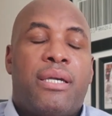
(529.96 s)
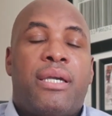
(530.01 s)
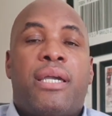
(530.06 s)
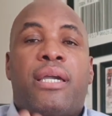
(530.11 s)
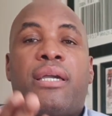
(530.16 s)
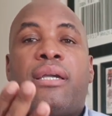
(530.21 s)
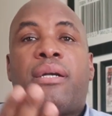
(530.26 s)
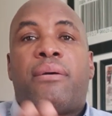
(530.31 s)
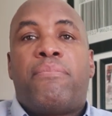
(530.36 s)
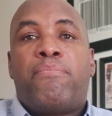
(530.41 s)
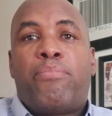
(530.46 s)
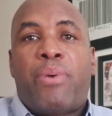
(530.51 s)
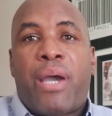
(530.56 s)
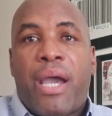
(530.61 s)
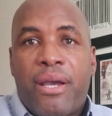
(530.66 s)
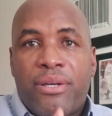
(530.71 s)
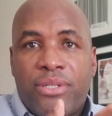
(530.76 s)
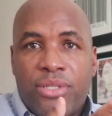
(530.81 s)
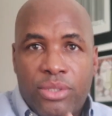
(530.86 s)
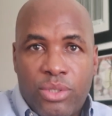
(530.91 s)
in
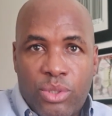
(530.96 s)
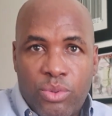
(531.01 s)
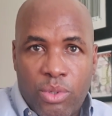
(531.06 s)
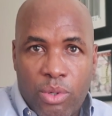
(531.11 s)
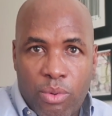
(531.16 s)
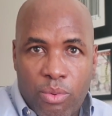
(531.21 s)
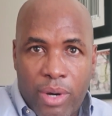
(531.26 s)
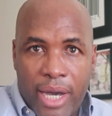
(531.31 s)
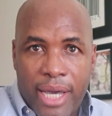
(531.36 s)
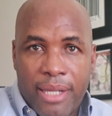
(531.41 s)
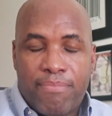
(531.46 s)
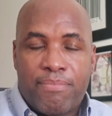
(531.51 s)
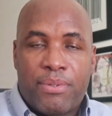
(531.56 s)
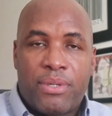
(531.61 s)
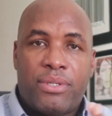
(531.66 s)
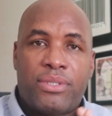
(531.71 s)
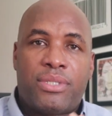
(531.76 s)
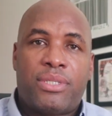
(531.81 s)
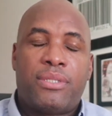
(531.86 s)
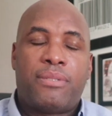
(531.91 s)
comparison to a white
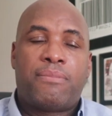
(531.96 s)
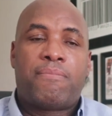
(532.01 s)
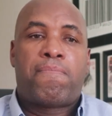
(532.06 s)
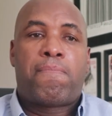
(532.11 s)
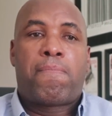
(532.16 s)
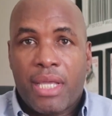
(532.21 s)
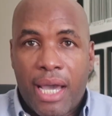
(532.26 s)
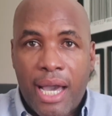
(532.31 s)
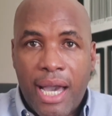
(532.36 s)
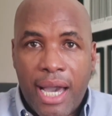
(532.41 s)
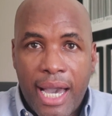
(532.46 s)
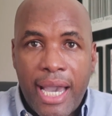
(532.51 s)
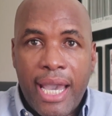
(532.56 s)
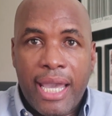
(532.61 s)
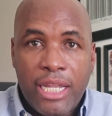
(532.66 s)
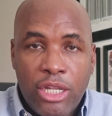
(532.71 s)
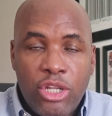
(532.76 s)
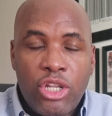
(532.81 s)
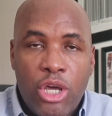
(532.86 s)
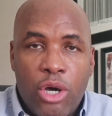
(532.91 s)
person.
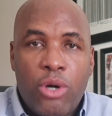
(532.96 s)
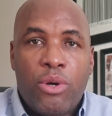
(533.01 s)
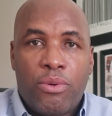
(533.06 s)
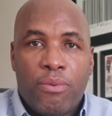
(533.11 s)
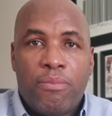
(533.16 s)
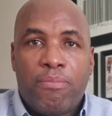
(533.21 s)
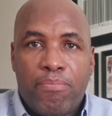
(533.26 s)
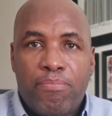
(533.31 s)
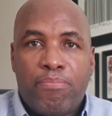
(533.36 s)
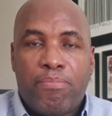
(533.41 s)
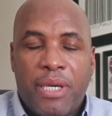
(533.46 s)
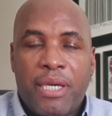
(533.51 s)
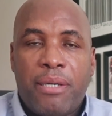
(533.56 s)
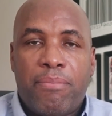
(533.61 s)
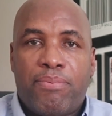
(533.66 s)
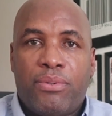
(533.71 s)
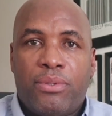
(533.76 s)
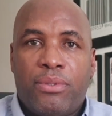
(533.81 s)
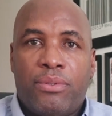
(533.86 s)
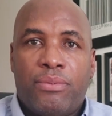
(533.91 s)
I know
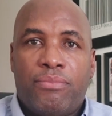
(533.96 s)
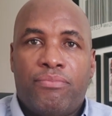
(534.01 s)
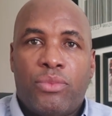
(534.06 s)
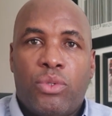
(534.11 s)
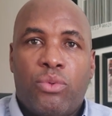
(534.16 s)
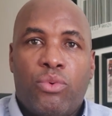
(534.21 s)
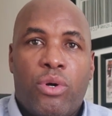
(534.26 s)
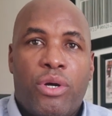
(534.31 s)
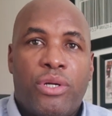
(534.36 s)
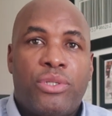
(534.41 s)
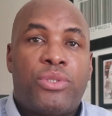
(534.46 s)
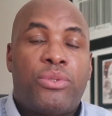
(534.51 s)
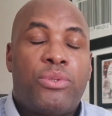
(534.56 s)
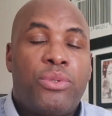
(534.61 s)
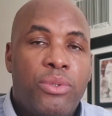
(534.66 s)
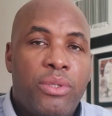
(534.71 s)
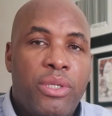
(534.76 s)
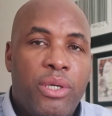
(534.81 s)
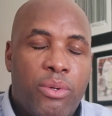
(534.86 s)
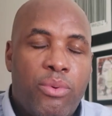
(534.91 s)
people who are
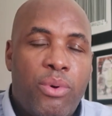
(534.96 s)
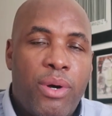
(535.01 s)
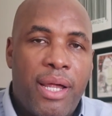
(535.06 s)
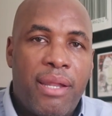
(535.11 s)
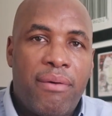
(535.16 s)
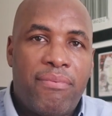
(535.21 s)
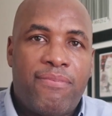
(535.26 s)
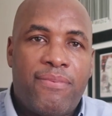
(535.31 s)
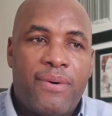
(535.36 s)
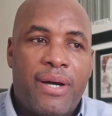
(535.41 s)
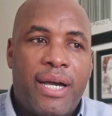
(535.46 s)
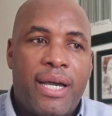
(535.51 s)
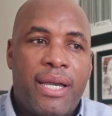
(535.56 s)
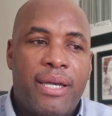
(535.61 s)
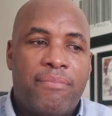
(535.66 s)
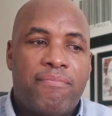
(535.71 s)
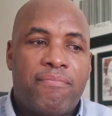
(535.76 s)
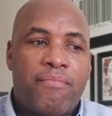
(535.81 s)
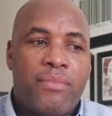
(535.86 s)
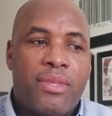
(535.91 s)
truly
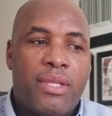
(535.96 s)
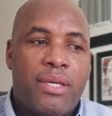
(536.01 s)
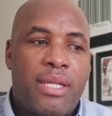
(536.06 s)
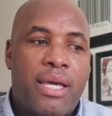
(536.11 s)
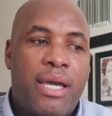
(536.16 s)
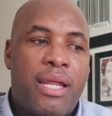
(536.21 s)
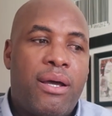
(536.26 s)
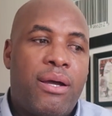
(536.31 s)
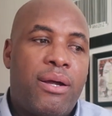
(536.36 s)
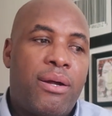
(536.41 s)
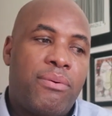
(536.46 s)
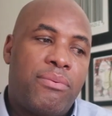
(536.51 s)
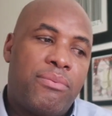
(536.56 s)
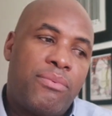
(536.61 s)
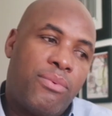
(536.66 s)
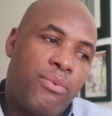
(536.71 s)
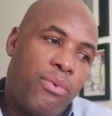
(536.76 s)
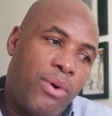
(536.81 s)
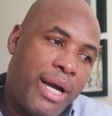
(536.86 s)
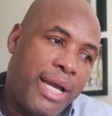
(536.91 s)
qualified that are
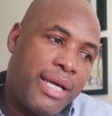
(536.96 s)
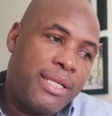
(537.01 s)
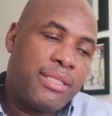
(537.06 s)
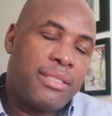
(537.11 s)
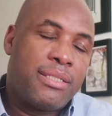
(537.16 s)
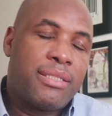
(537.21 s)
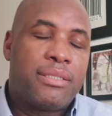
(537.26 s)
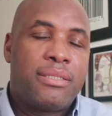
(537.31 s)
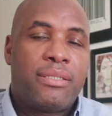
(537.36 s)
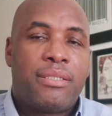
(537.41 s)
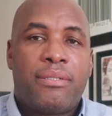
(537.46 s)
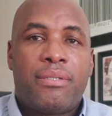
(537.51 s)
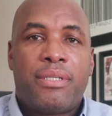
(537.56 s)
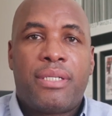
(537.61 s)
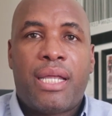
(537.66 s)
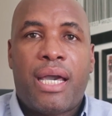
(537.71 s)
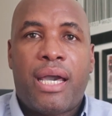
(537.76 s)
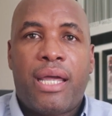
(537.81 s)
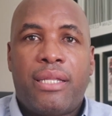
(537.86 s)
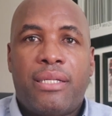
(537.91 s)
white,
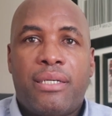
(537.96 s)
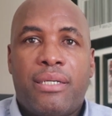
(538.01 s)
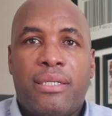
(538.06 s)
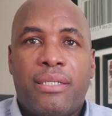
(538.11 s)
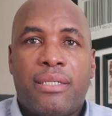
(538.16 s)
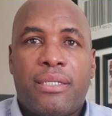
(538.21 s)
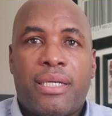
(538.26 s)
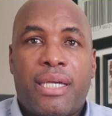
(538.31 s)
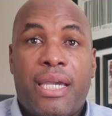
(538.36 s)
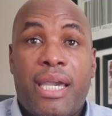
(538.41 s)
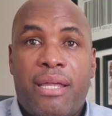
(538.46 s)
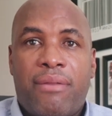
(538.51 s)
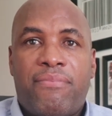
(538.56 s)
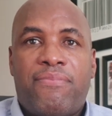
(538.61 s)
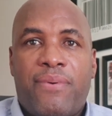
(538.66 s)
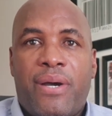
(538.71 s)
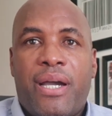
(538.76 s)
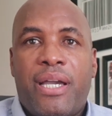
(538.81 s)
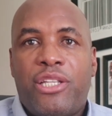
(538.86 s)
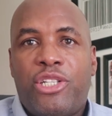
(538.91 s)
that can
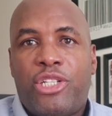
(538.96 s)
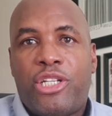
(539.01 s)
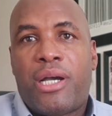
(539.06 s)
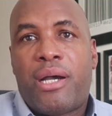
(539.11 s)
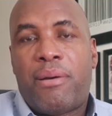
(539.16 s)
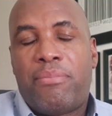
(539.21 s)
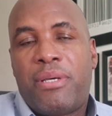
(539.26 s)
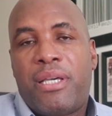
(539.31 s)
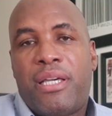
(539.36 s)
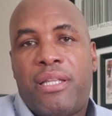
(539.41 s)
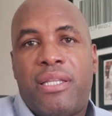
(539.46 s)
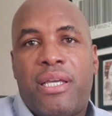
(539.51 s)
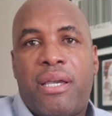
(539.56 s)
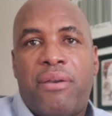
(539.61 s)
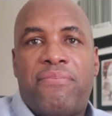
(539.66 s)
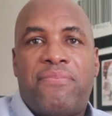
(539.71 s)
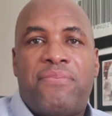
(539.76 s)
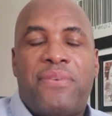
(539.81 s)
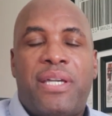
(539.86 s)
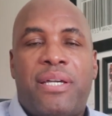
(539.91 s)
find jobs in
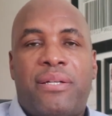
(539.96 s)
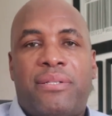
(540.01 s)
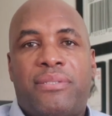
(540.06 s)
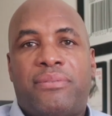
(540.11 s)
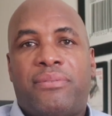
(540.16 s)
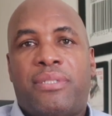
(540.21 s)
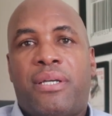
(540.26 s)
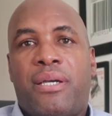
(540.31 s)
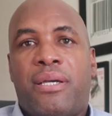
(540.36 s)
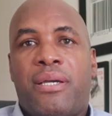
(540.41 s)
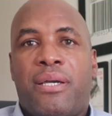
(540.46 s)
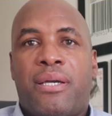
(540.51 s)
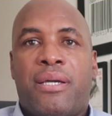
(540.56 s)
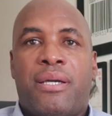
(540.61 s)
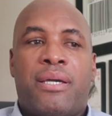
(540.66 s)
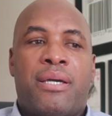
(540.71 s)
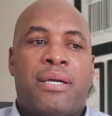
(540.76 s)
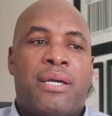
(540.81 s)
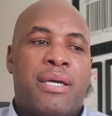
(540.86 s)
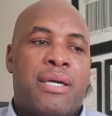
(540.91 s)
their field.
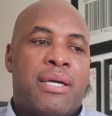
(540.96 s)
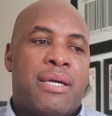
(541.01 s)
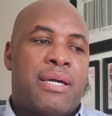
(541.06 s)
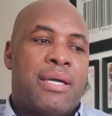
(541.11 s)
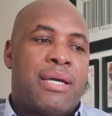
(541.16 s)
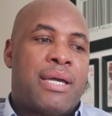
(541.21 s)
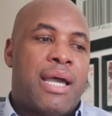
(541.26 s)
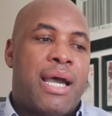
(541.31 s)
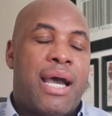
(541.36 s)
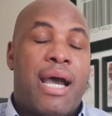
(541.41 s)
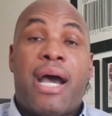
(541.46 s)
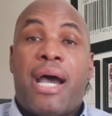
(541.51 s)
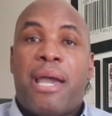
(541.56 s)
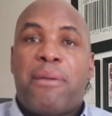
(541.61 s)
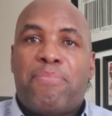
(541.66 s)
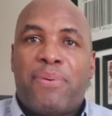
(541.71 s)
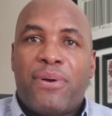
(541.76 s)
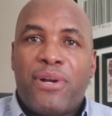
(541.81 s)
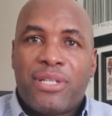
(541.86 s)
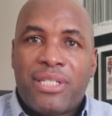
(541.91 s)
I
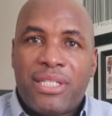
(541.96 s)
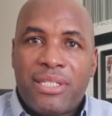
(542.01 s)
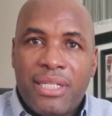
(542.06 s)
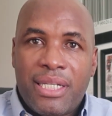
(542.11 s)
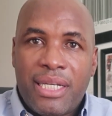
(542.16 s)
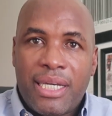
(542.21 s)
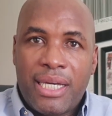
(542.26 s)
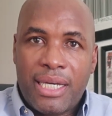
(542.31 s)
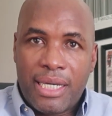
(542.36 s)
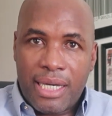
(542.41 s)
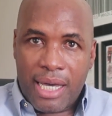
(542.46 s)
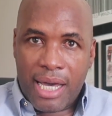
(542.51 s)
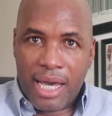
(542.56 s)
personally